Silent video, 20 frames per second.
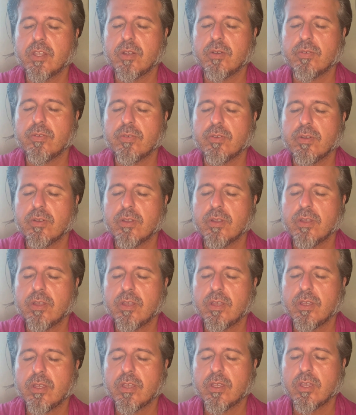of
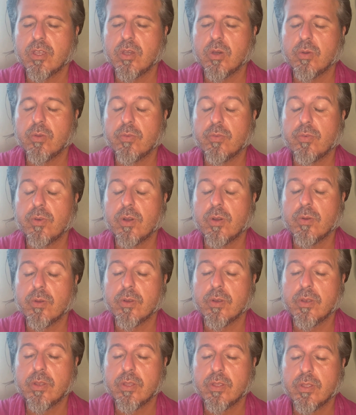going
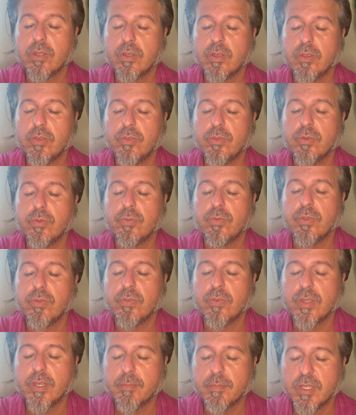forward into
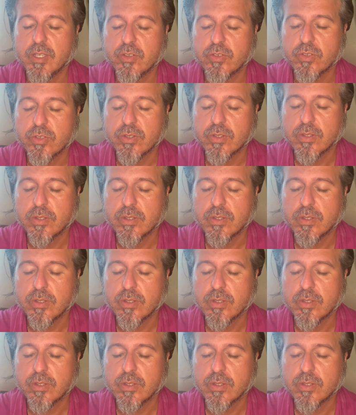fifth dimension.